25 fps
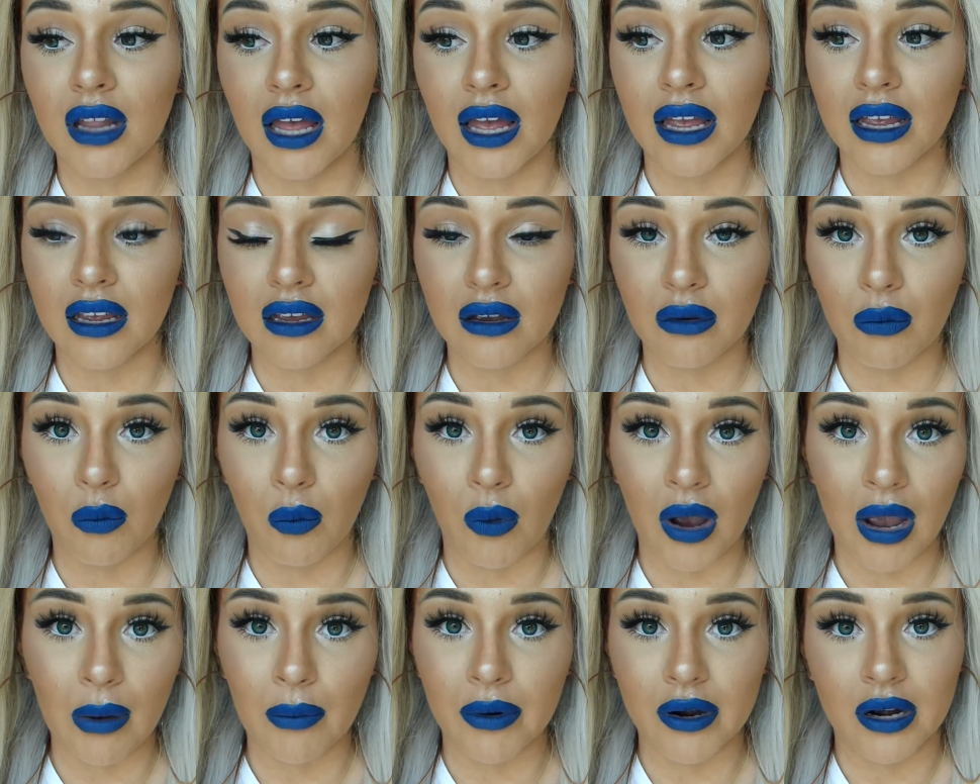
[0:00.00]
Like,
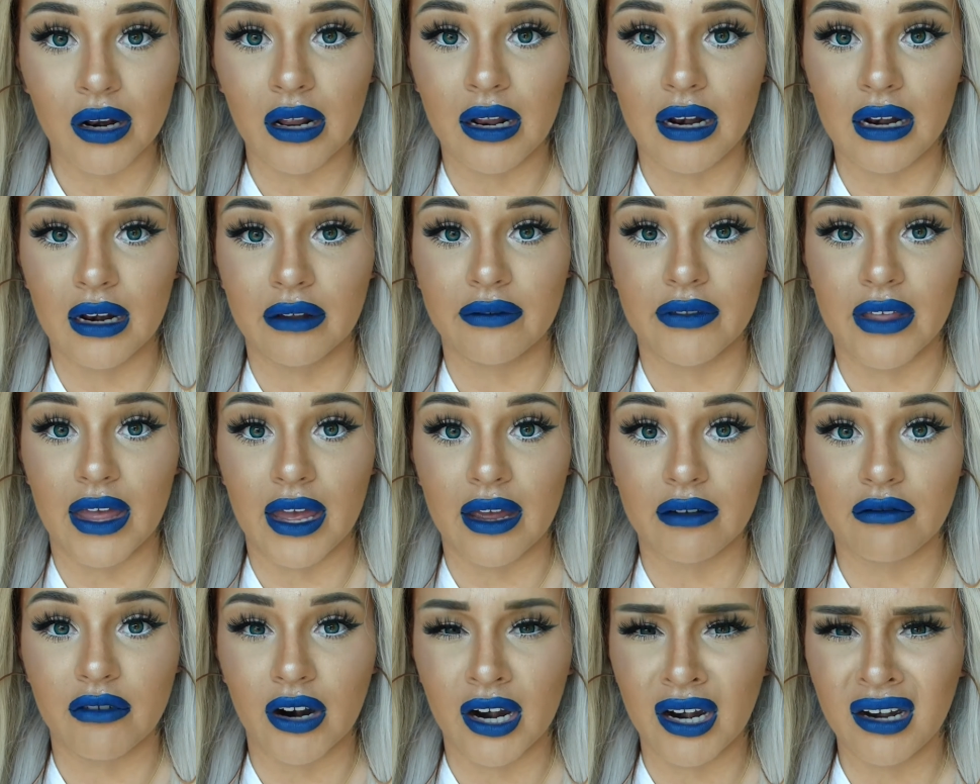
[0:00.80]
why wouldn't I love
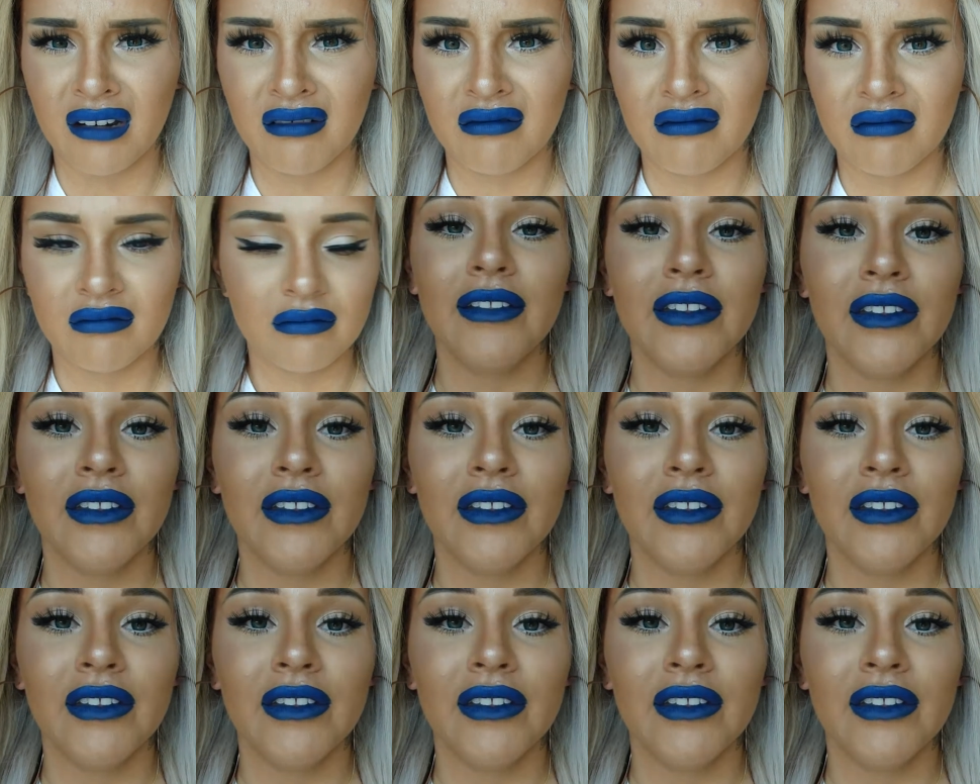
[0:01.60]
that, right?